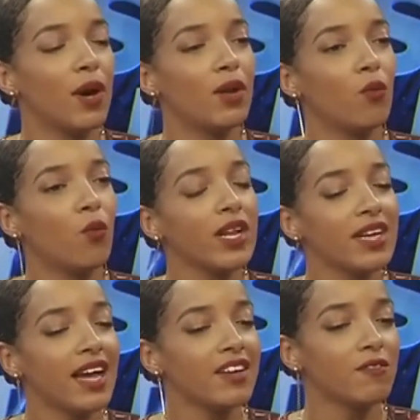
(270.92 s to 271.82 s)
But what
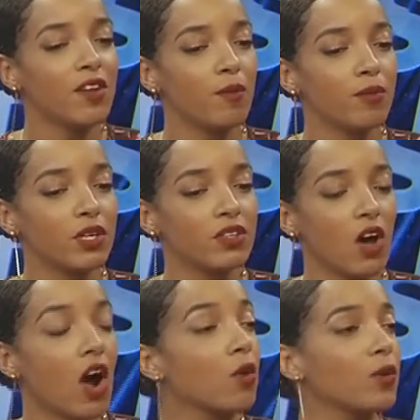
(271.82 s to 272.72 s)
kind of numbers
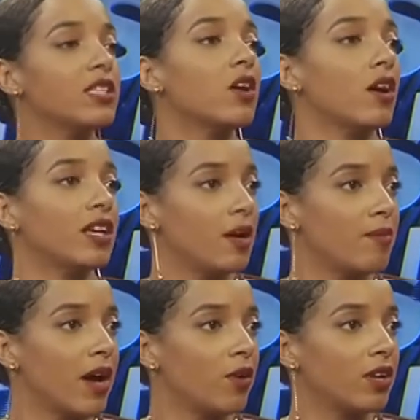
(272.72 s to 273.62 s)
are we talking
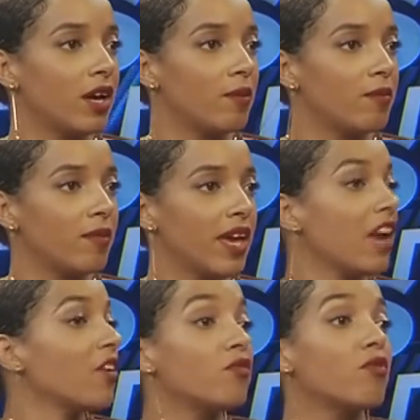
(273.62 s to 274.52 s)
about
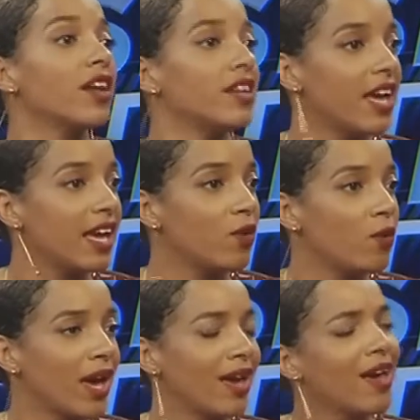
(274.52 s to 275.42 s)
here in Rwanda
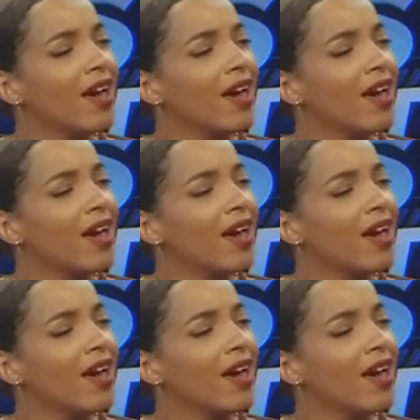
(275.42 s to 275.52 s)
anyway?